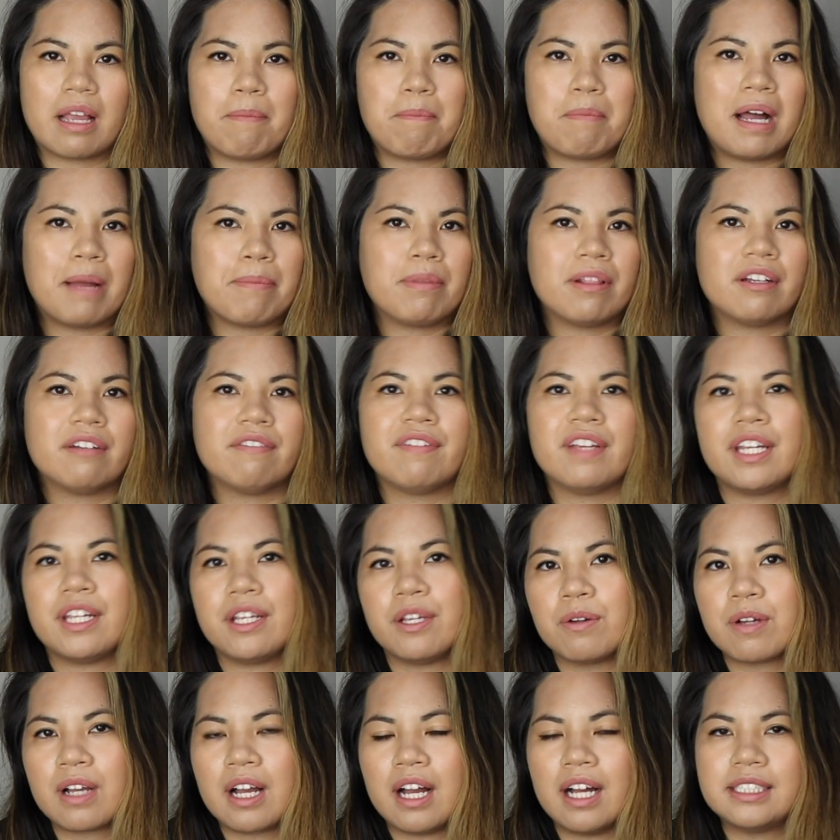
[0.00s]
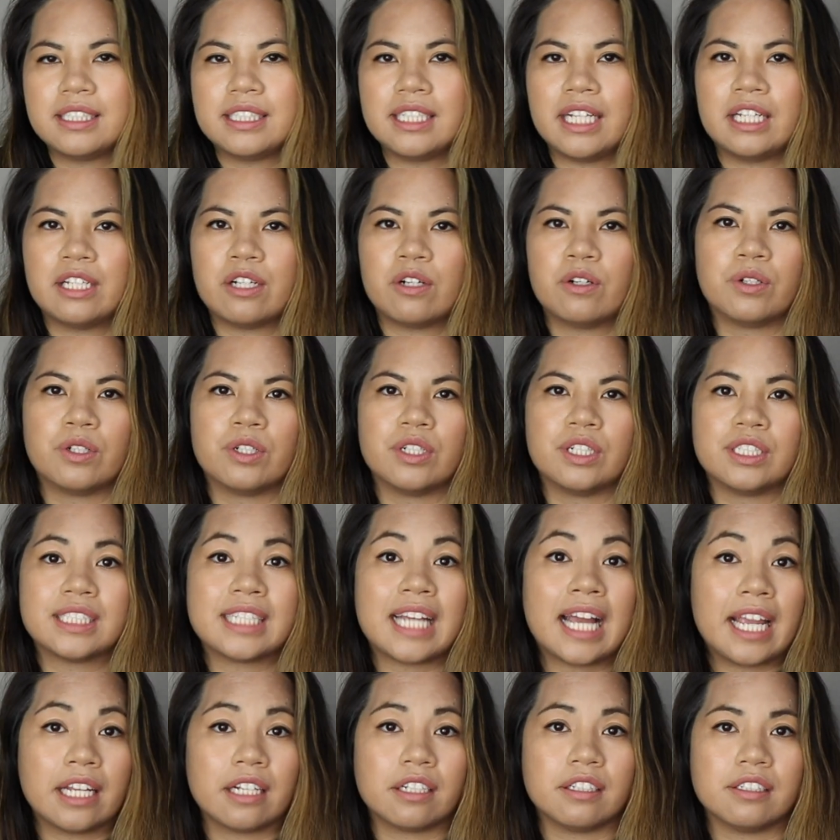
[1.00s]
Popular video content or
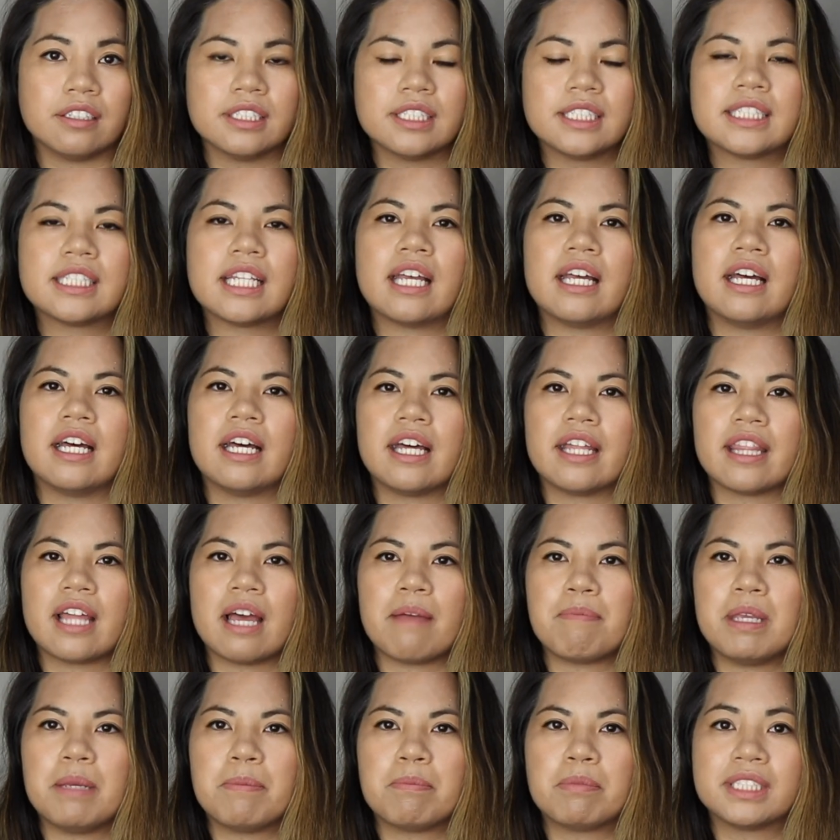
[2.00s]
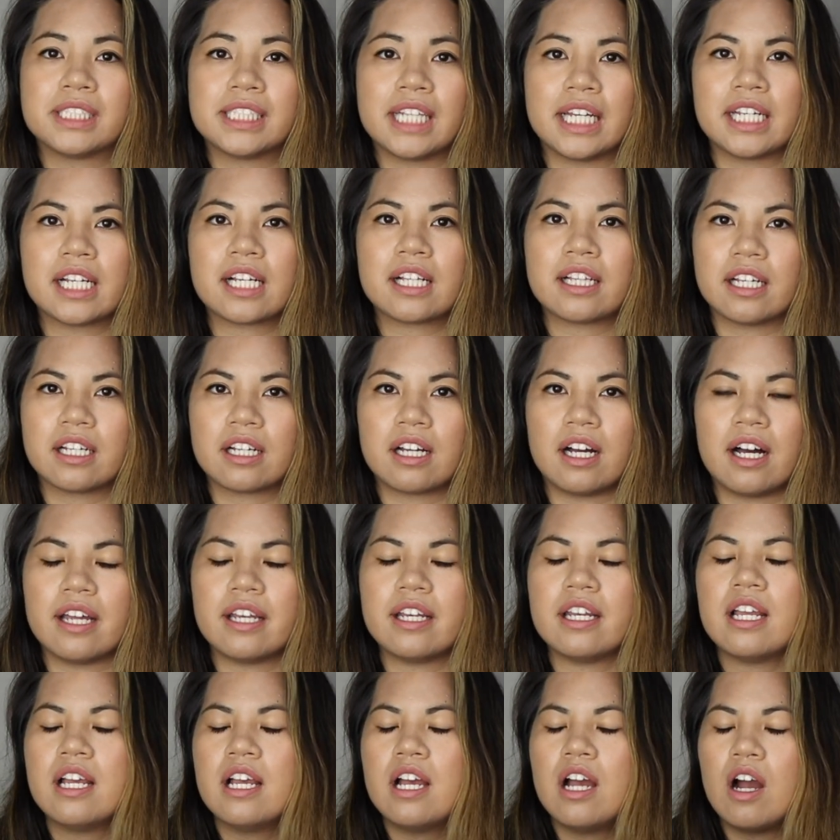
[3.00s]
titles that people tend to click
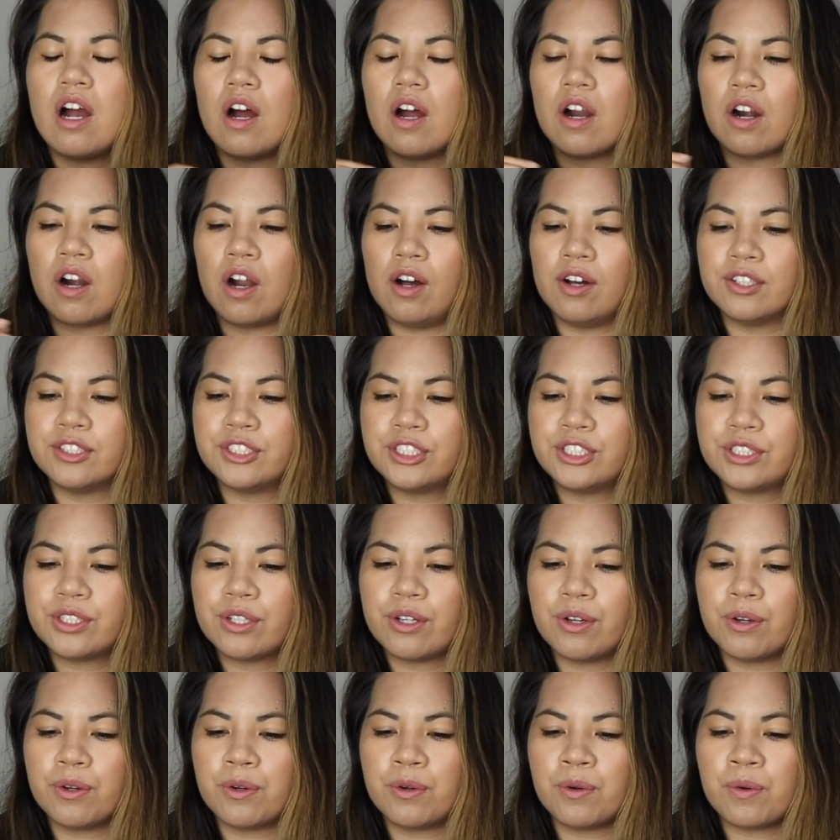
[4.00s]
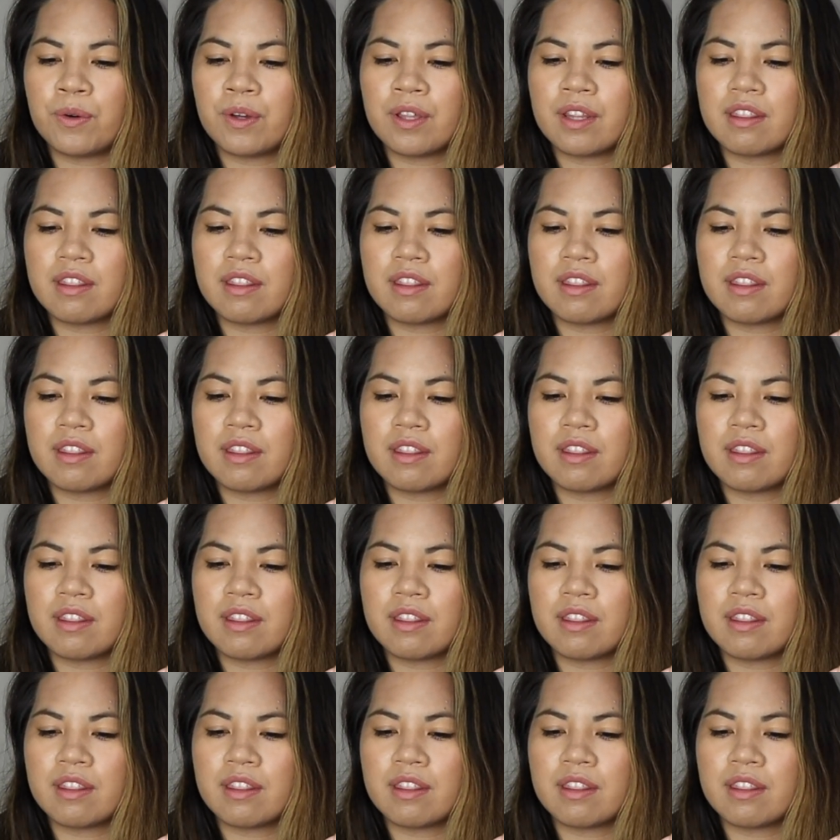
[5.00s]
on are also